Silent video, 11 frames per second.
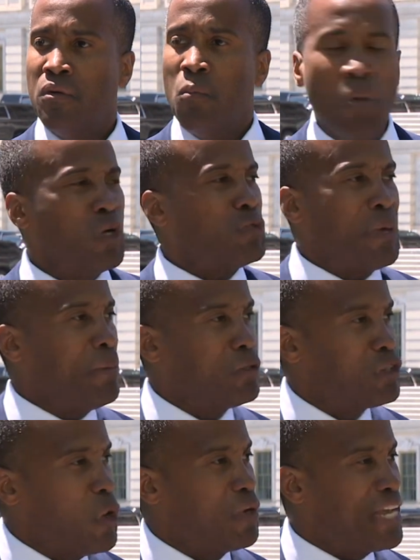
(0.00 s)
Most people
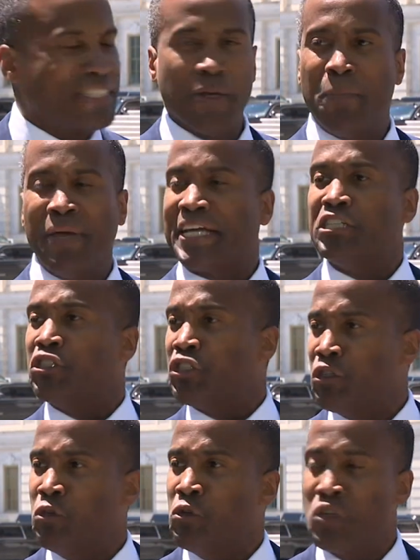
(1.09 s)
don't get to pick and
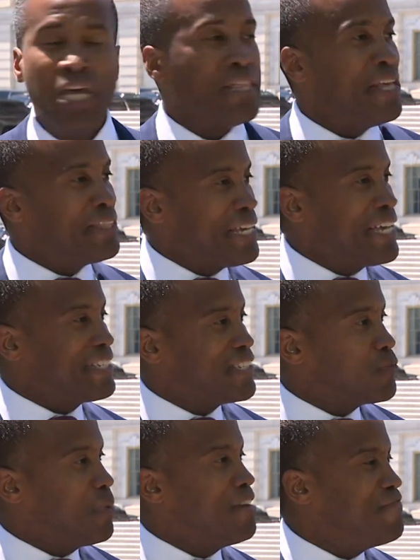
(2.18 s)
choose that they get to
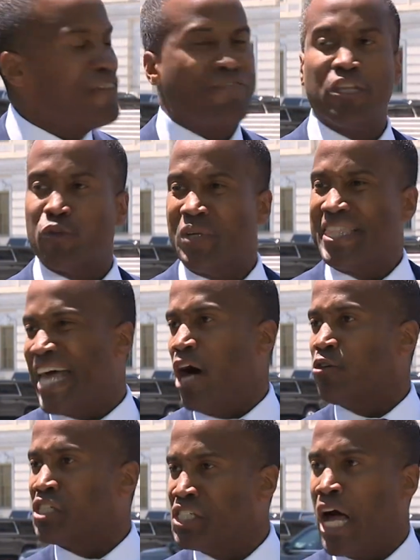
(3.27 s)
spend
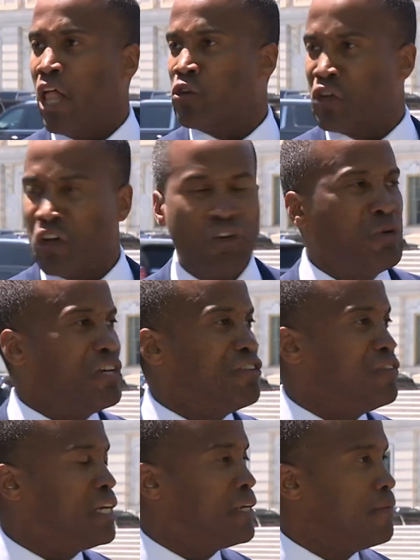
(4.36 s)
$53,000 on a new
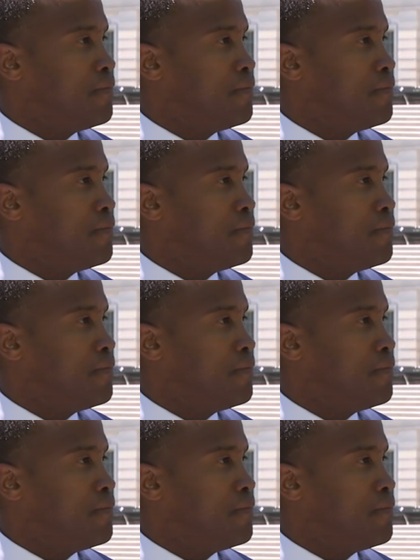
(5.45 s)
EV.